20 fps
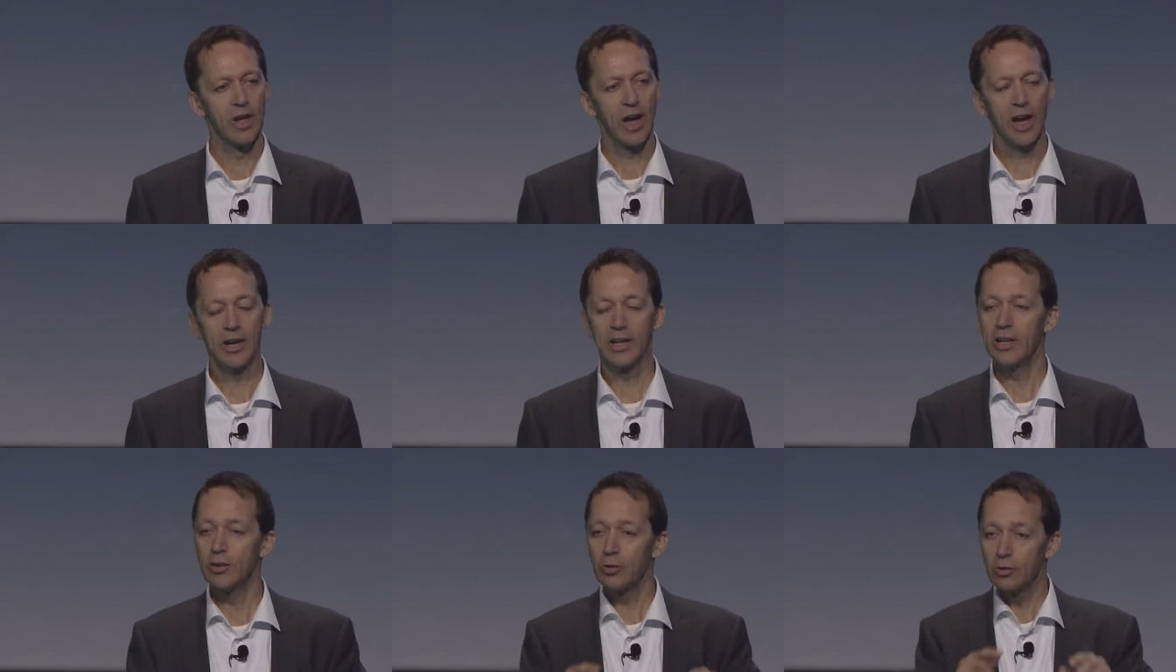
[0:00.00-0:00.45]

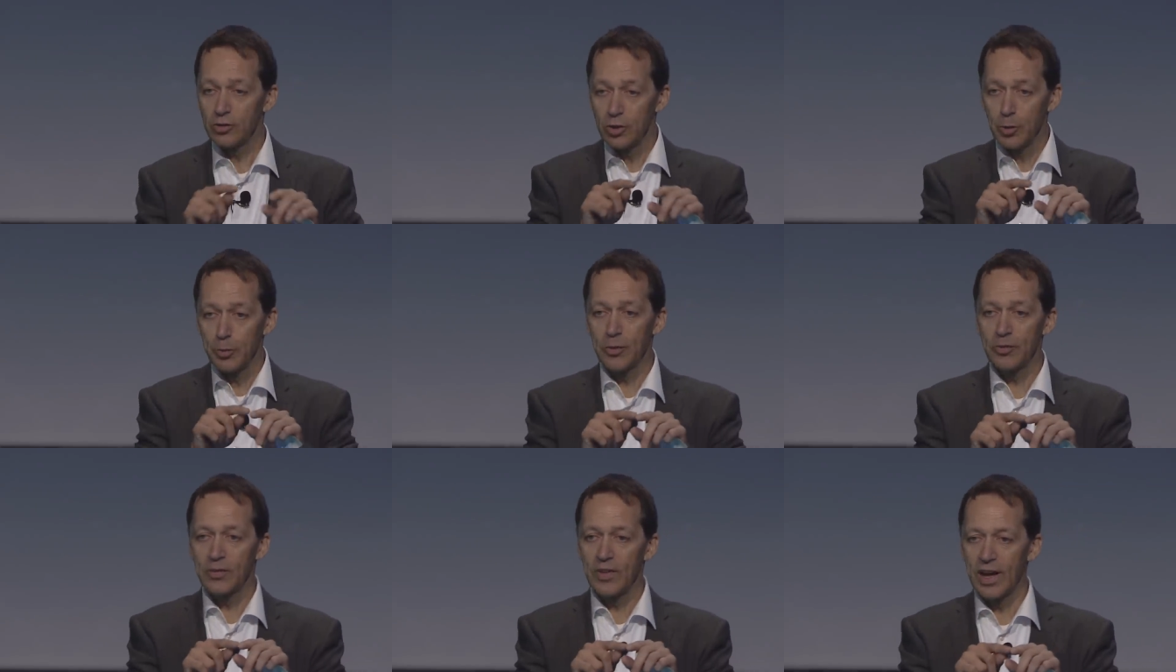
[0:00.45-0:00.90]
And then on
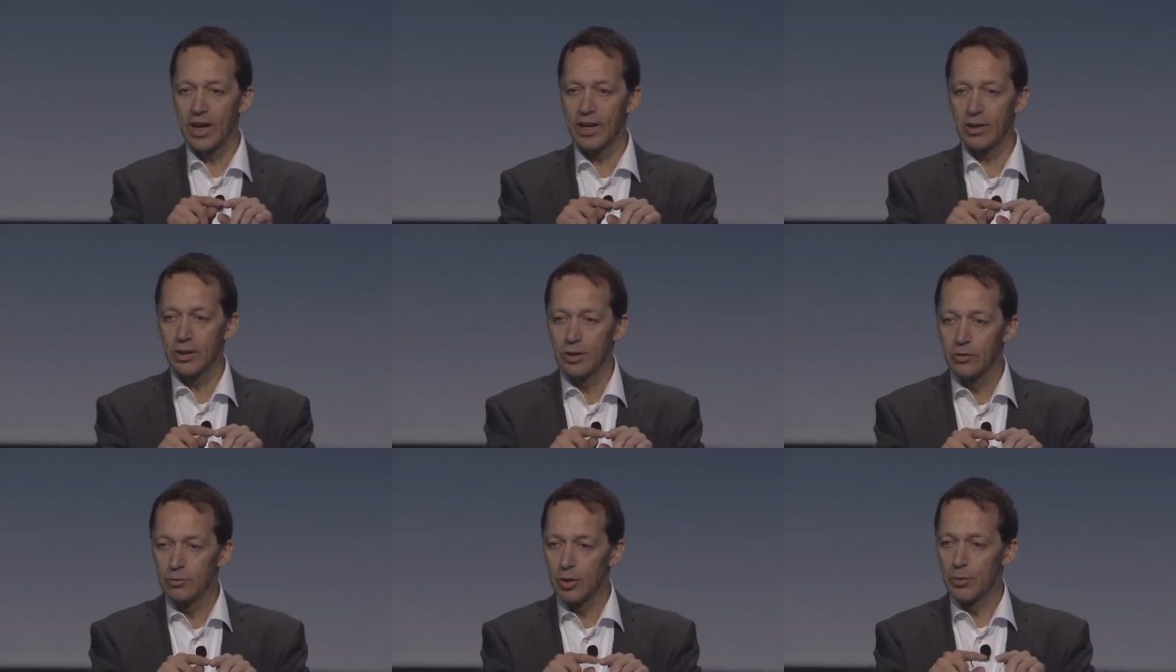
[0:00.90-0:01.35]
top of
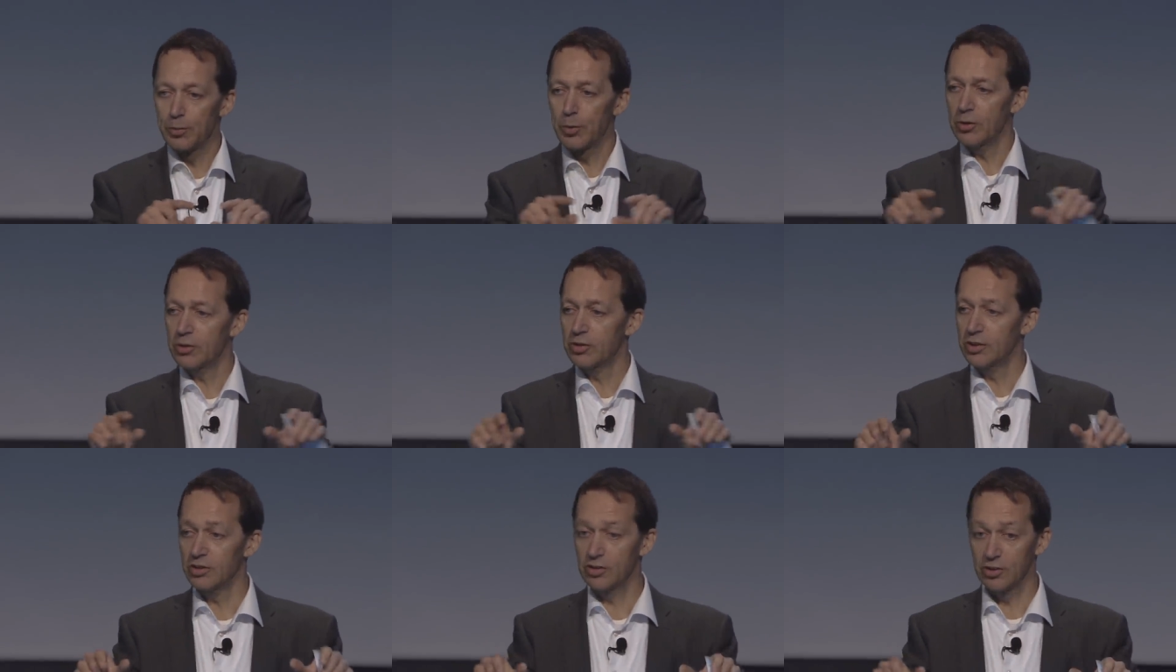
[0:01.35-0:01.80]
that,
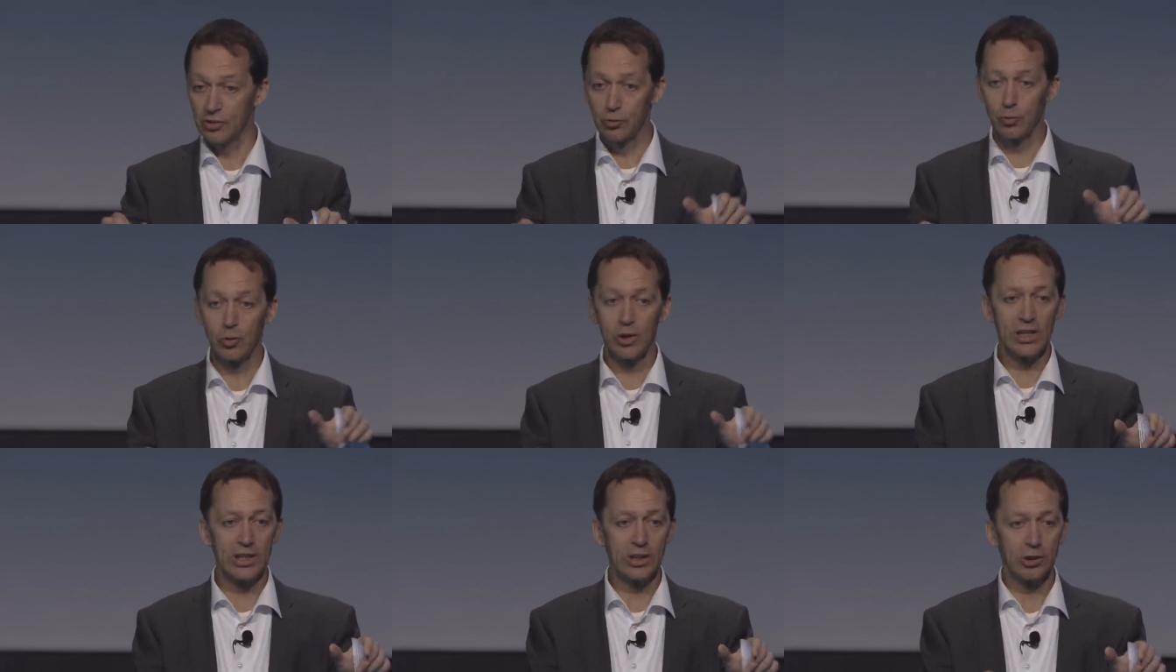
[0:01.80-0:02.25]
robotics is
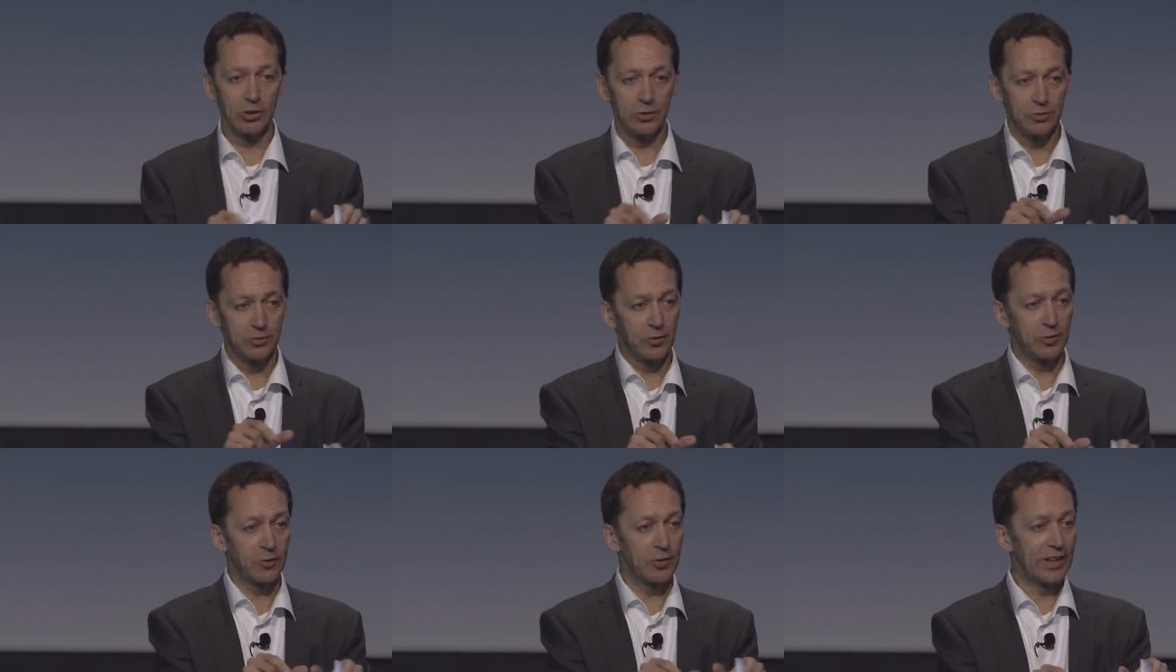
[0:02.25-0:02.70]
really good
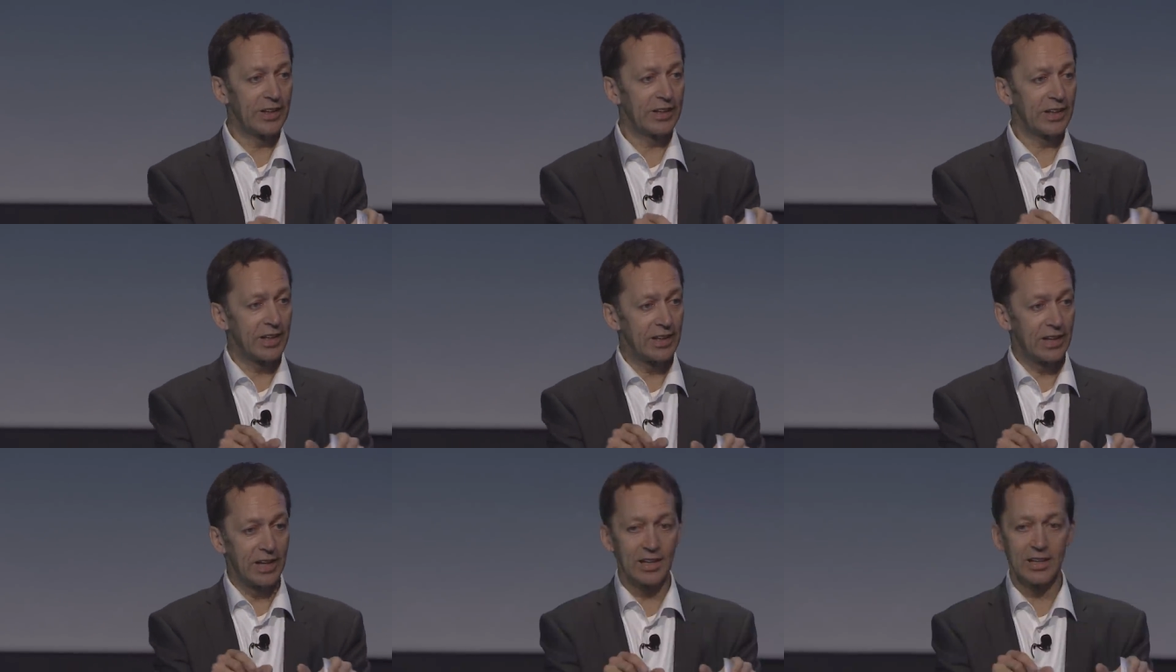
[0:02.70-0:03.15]
for filling
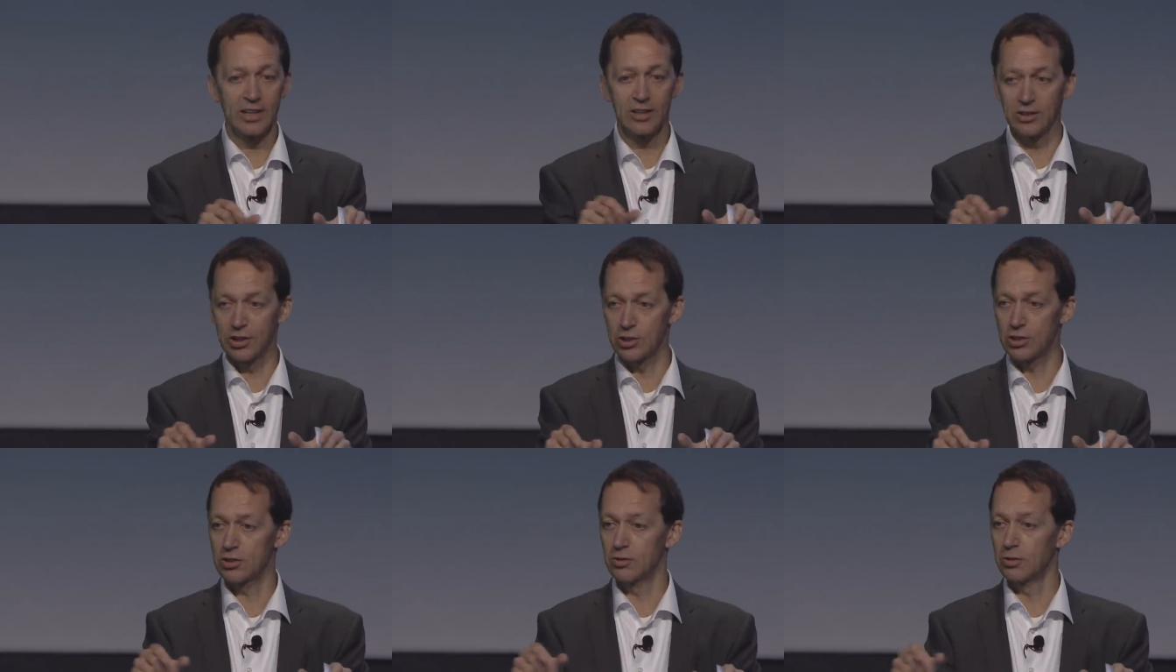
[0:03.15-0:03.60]
in any
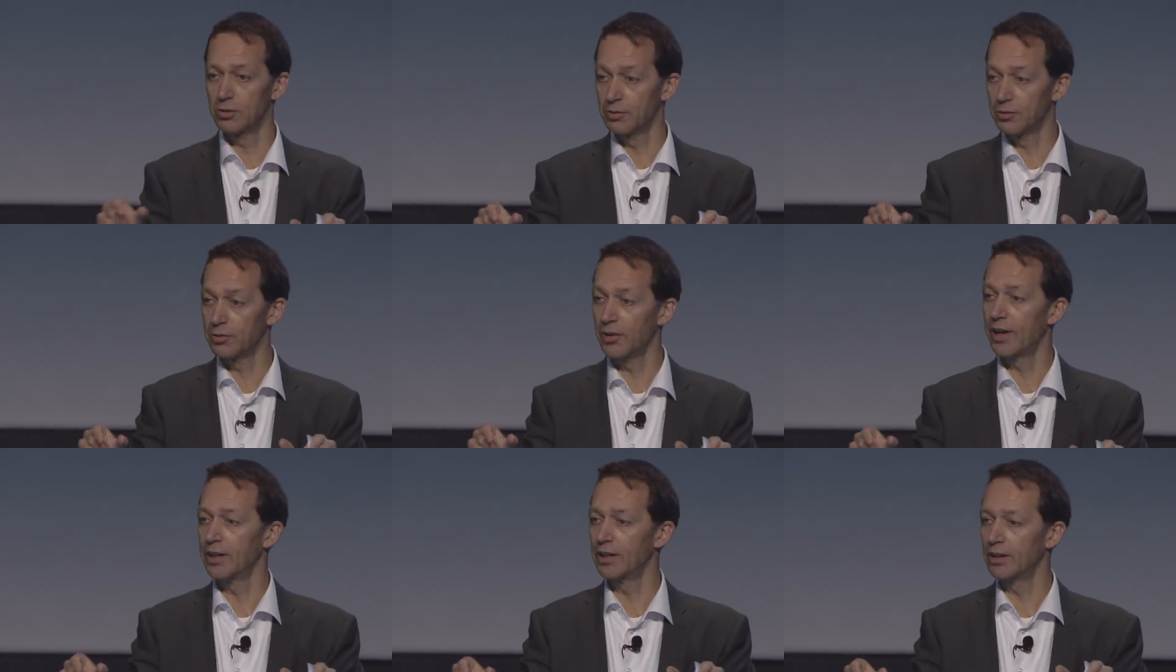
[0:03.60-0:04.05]
additional
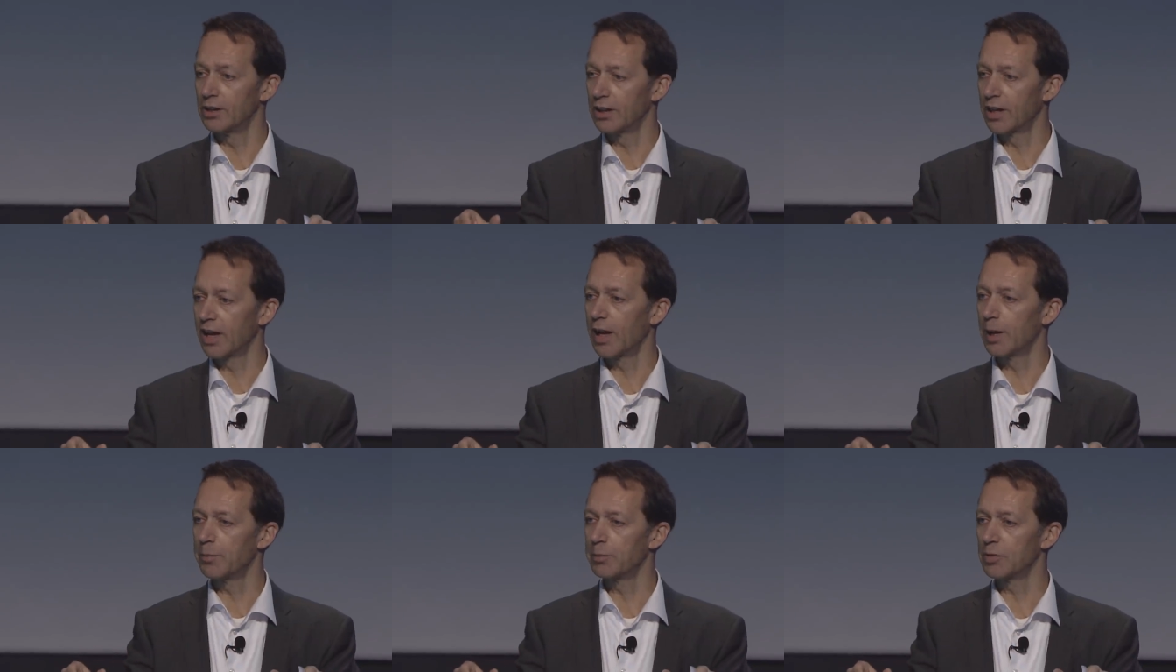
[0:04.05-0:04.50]
final
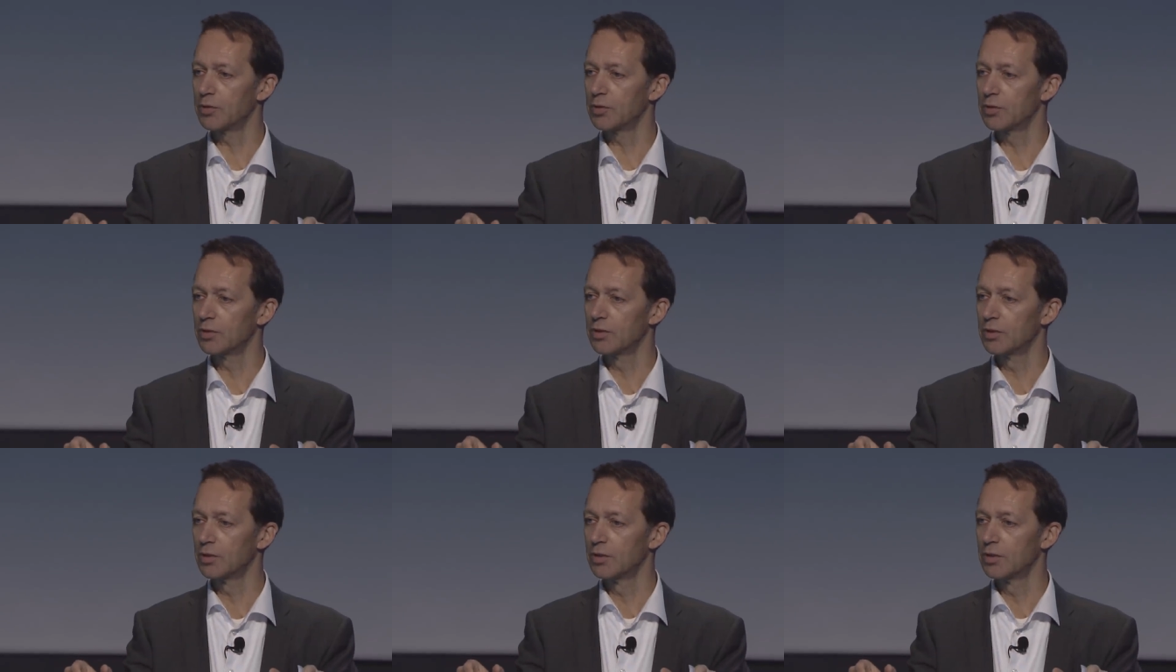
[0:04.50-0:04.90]
gaps.